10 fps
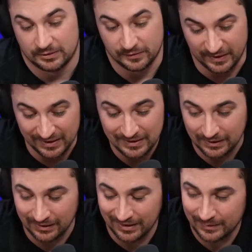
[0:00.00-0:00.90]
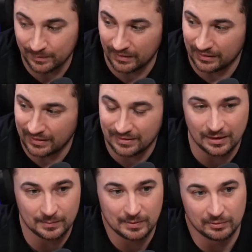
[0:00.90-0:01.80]
I think unless a lot
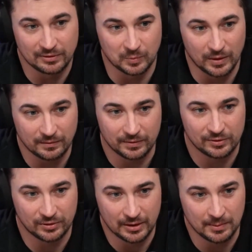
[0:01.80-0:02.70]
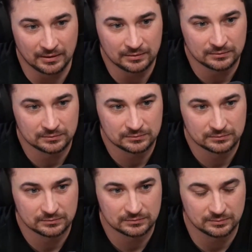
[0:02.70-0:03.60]
of people are just waiting for streaming,
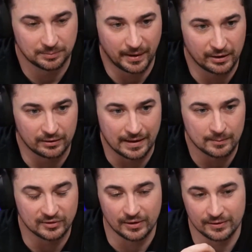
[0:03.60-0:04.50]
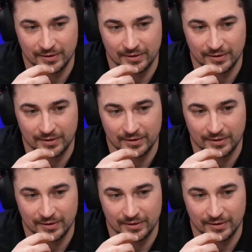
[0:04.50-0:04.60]
buy it on Amazon or something.